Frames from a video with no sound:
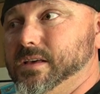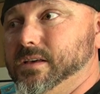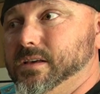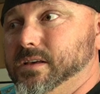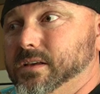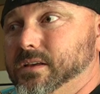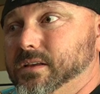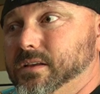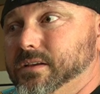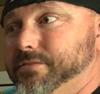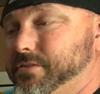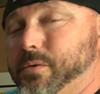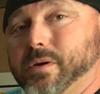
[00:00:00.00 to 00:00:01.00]

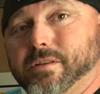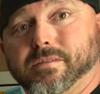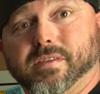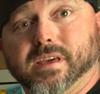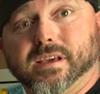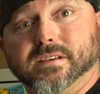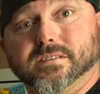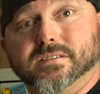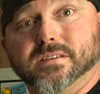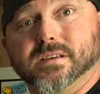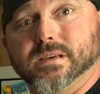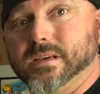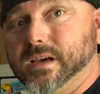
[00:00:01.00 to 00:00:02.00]
A few other things.
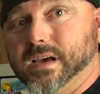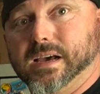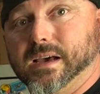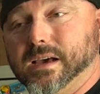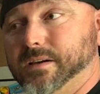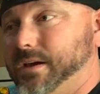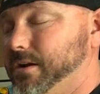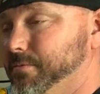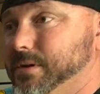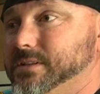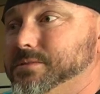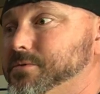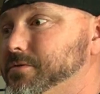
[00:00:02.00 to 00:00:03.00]
I got to
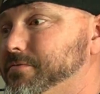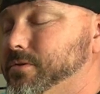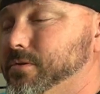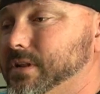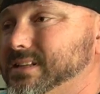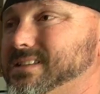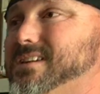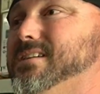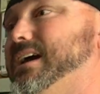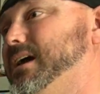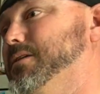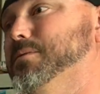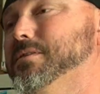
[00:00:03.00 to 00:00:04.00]
run some new fuel lines. I
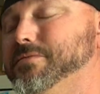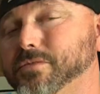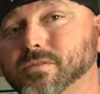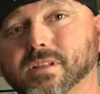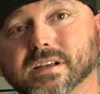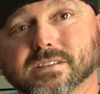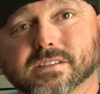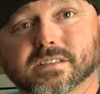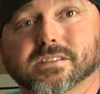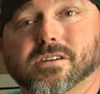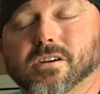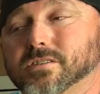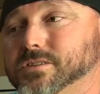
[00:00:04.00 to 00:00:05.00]
got to run fuel lines on this
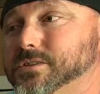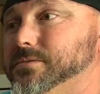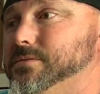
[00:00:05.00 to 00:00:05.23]
car too.